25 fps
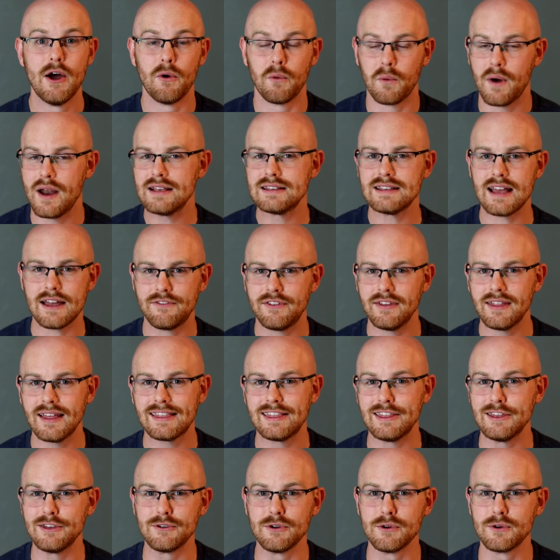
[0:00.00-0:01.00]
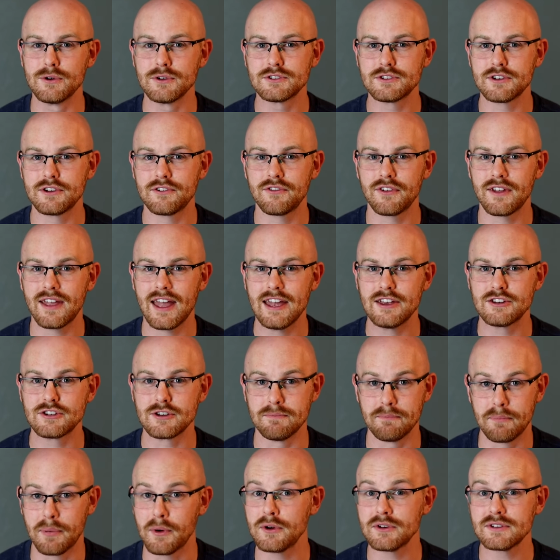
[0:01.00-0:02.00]
Whereas I feel like the Google
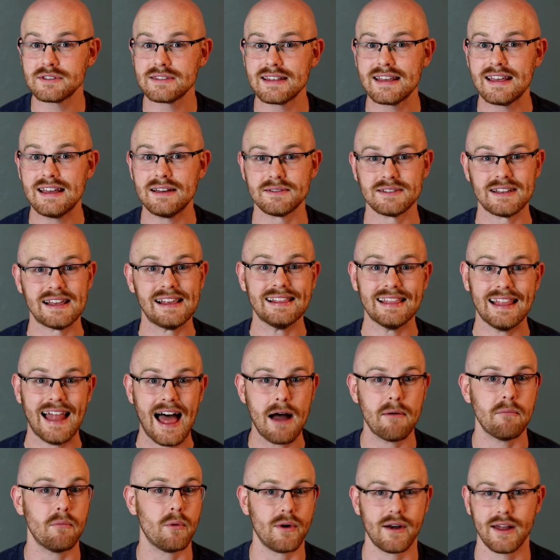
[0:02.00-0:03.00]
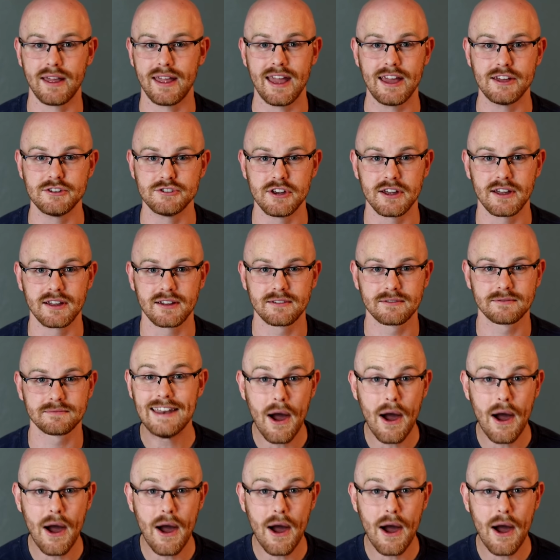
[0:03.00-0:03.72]
certification, personally, it was a lot more engaging.